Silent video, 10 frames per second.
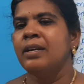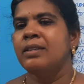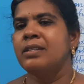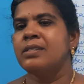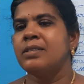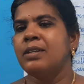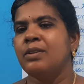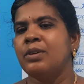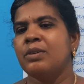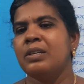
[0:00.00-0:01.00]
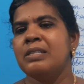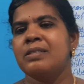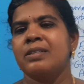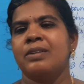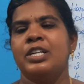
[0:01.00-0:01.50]
This
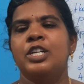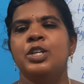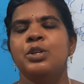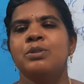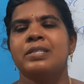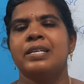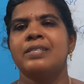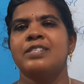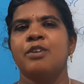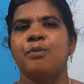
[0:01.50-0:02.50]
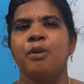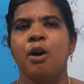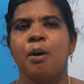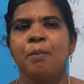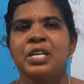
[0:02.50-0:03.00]
induces the
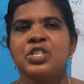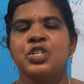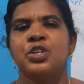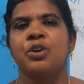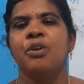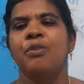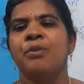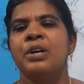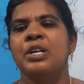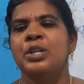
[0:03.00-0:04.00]
formation of